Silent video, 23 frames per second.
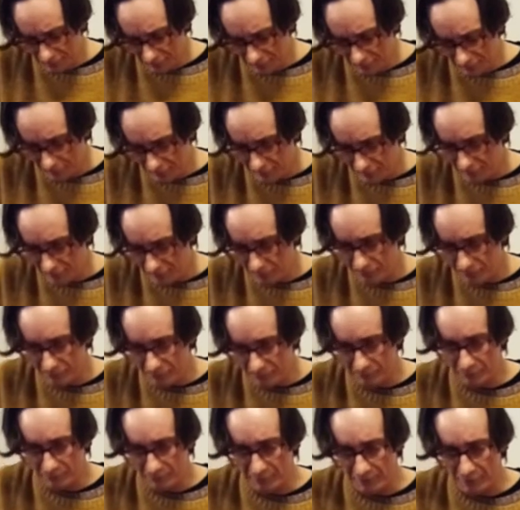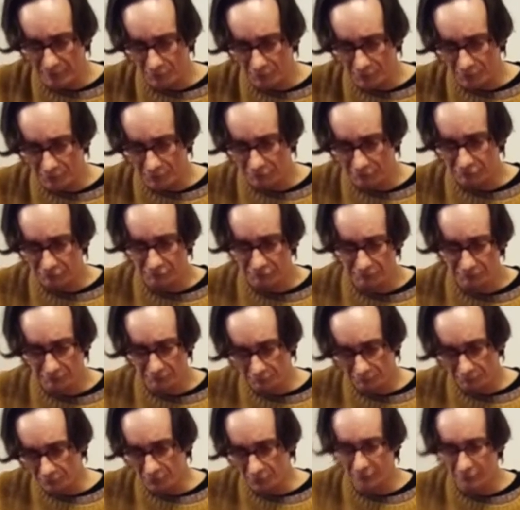say a bit about how I've
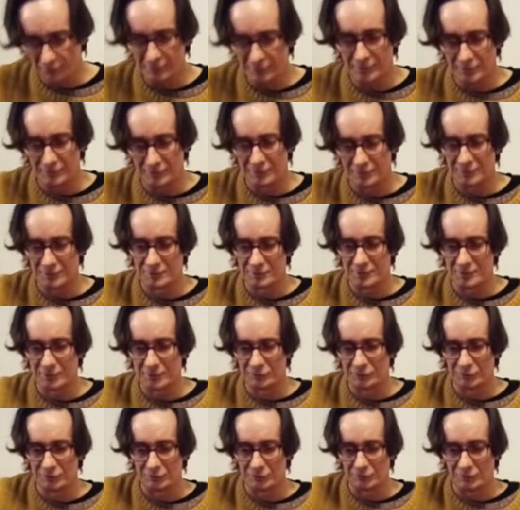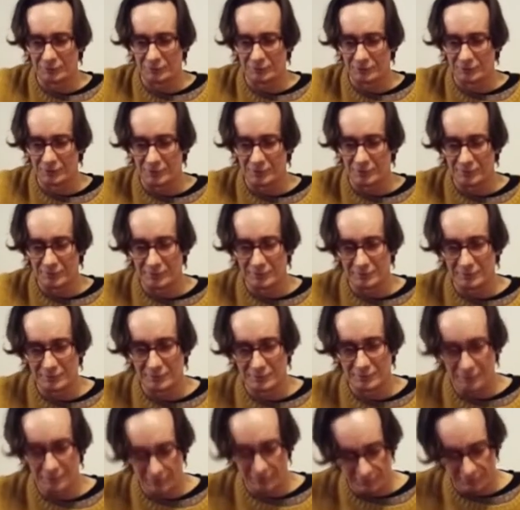brought these kind of textural guitar things
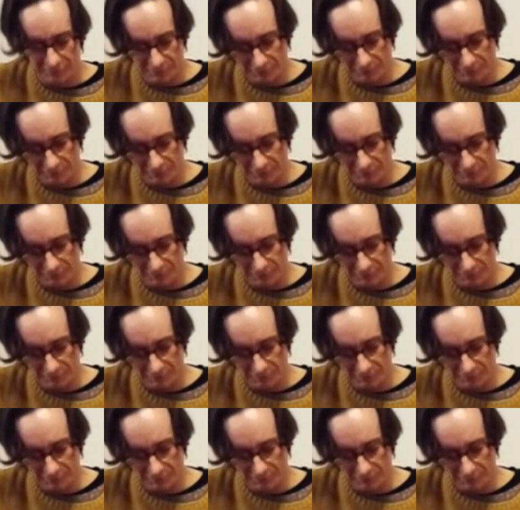into this